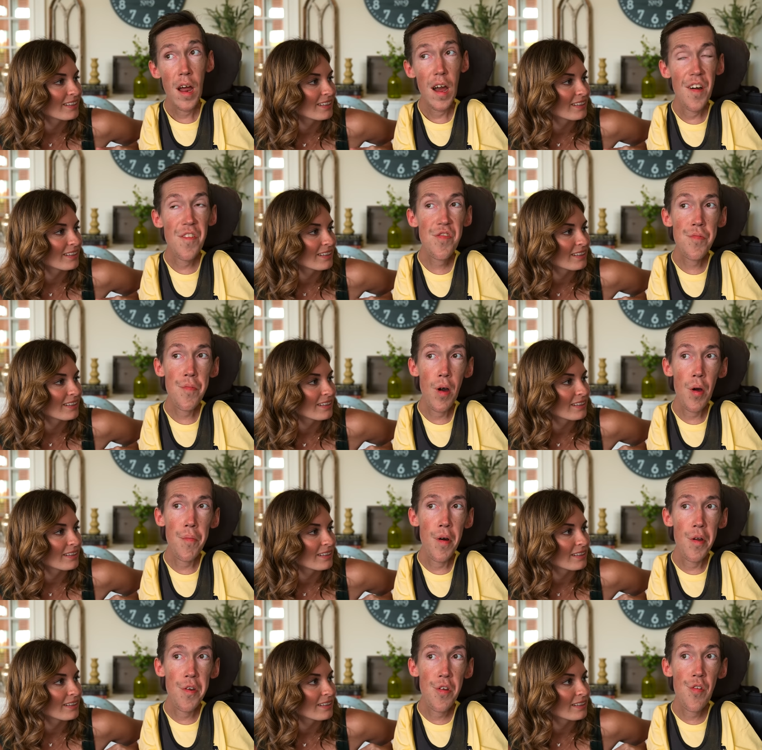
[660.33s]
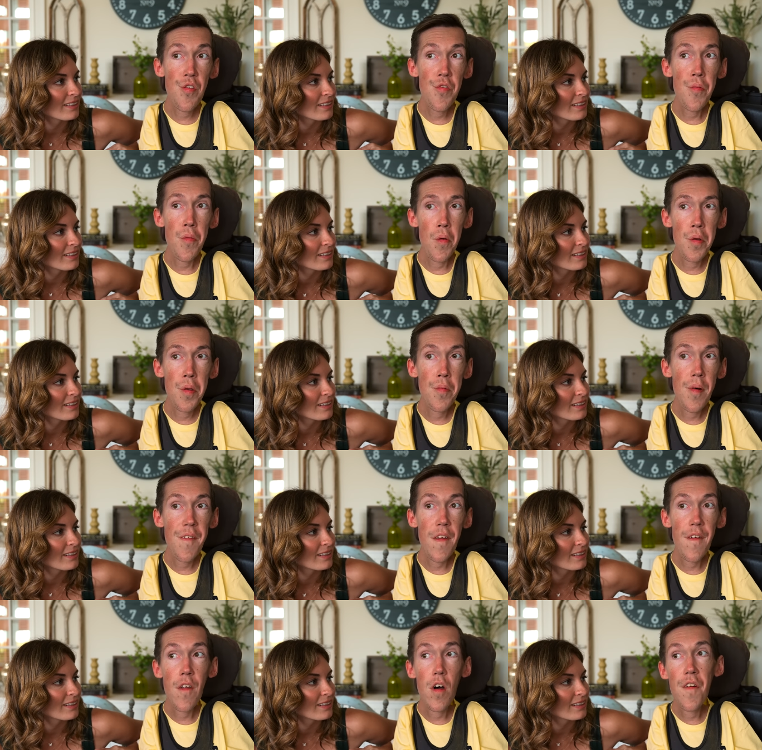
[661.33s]
Speaker 1: a small part of you is worried about
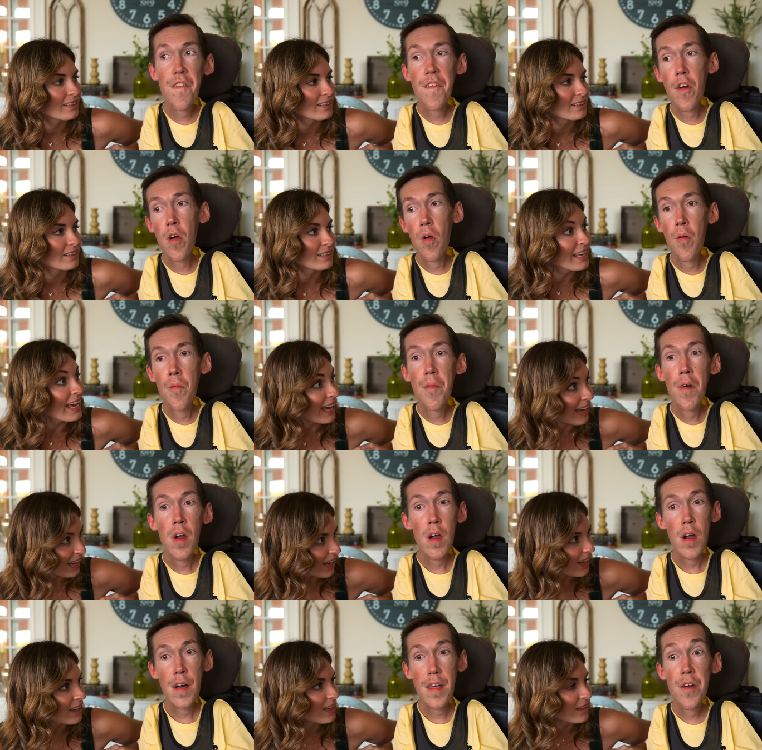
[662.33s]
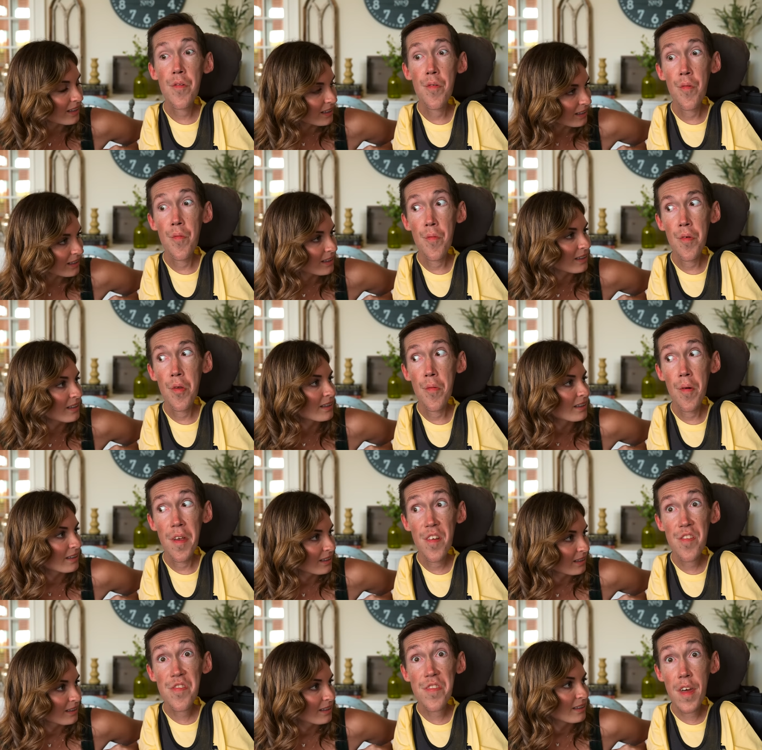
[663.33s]
the long term. Yeah. Like you, you want
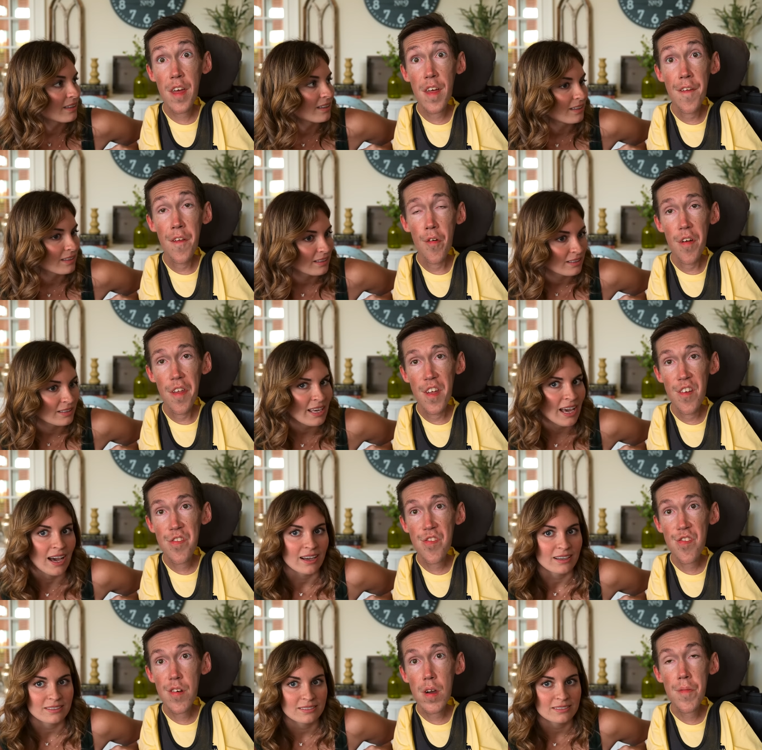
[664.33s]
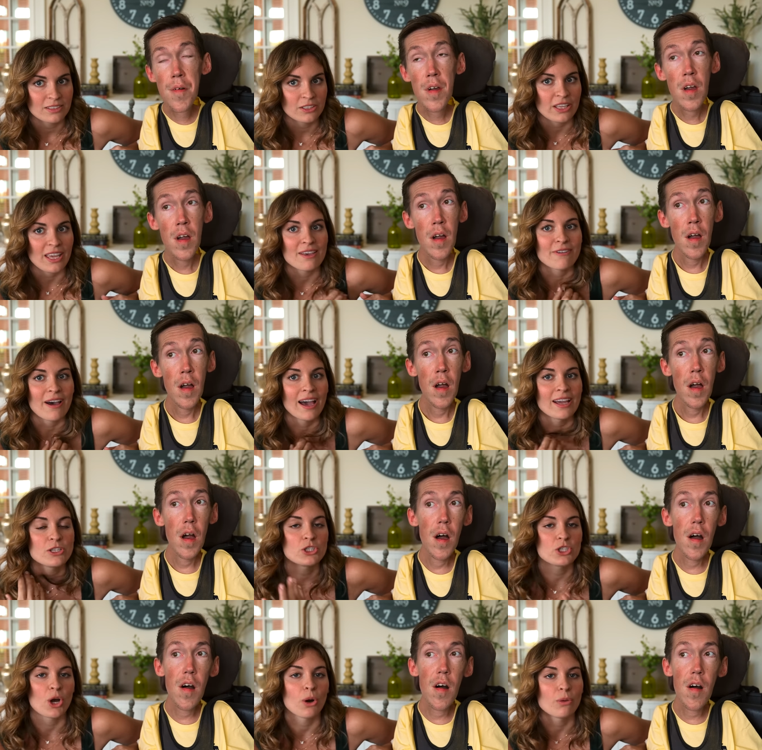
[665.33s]
to stay in the relationship. Yeah. You're
Speaker 2: like, if I
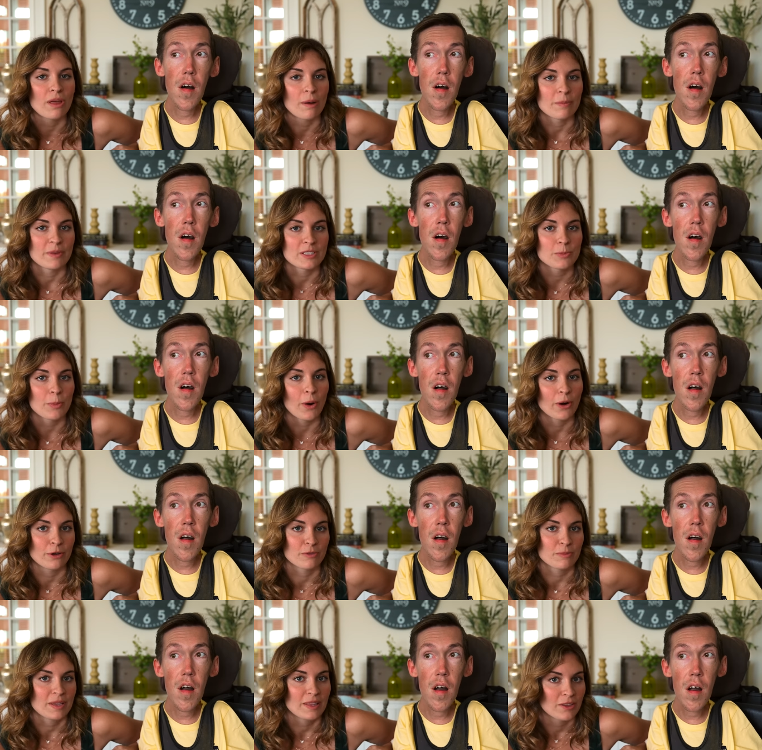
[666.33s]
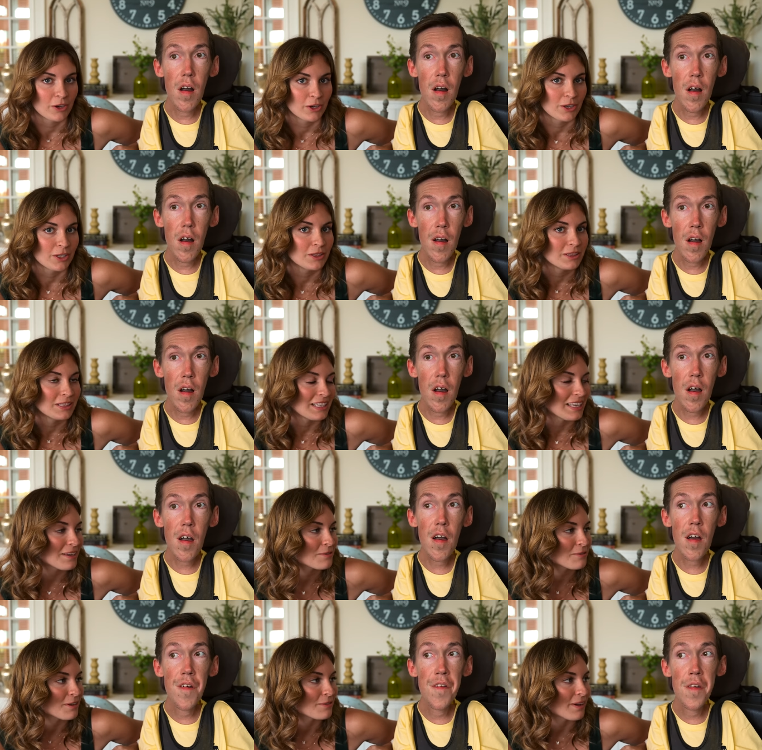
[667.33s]
show them this part of me, they're gonna
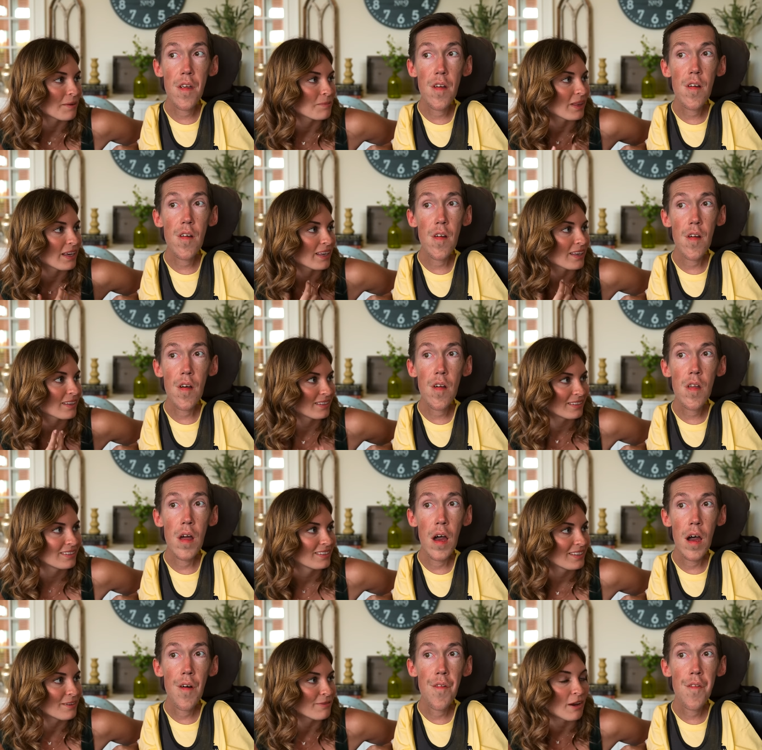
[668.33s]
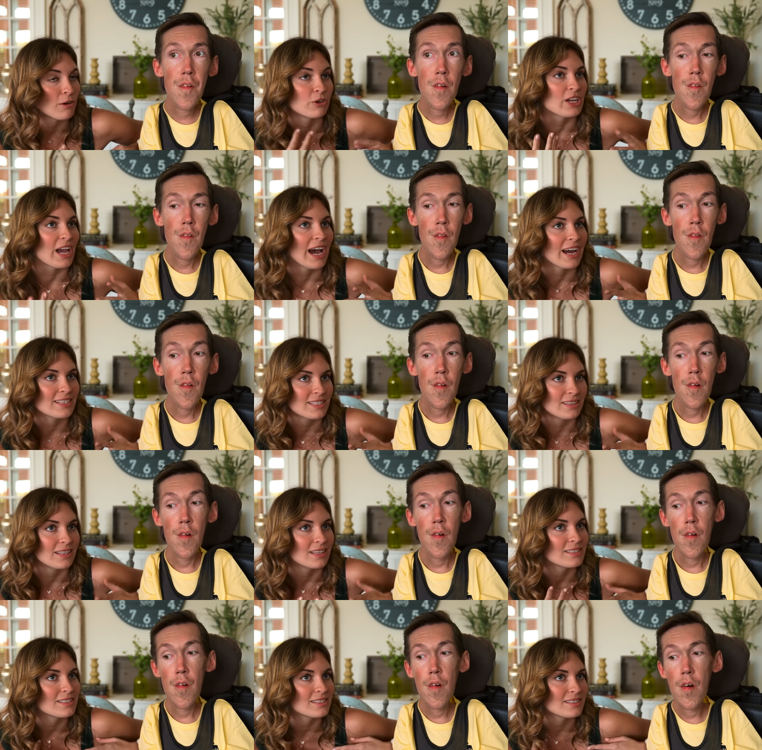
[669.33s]
leave. If I'm like, yeah. If I react in
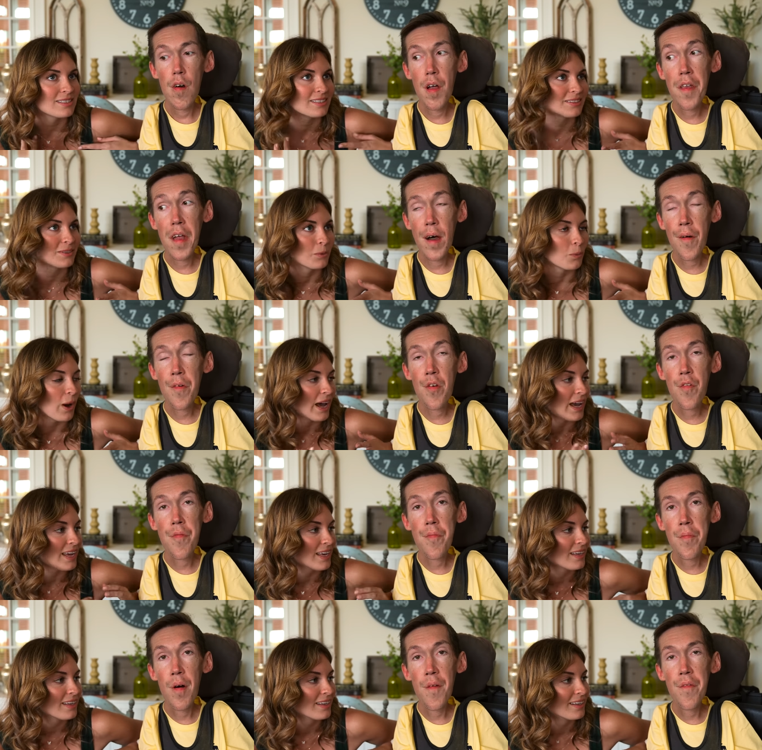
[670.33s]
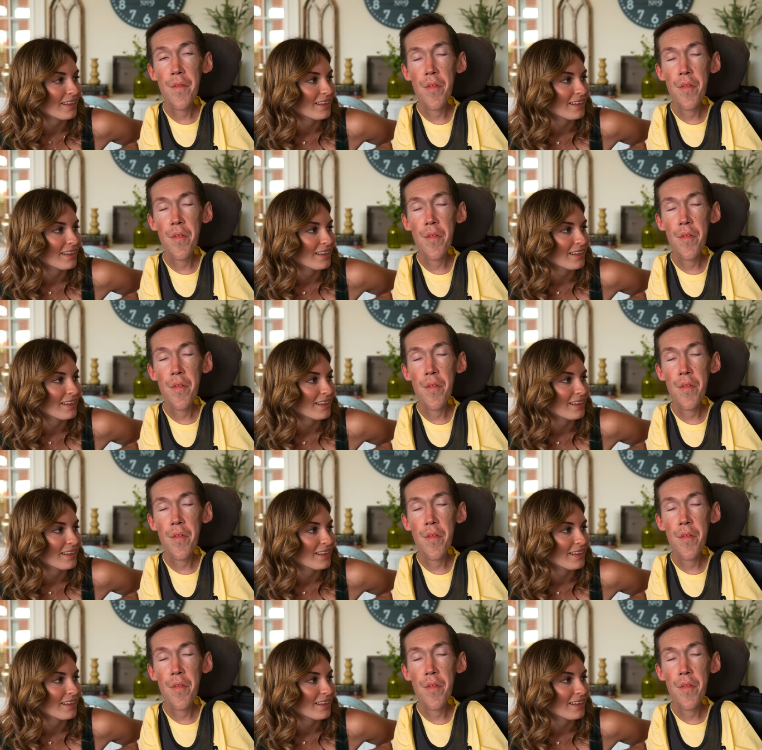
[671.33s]
this. And now way. we've both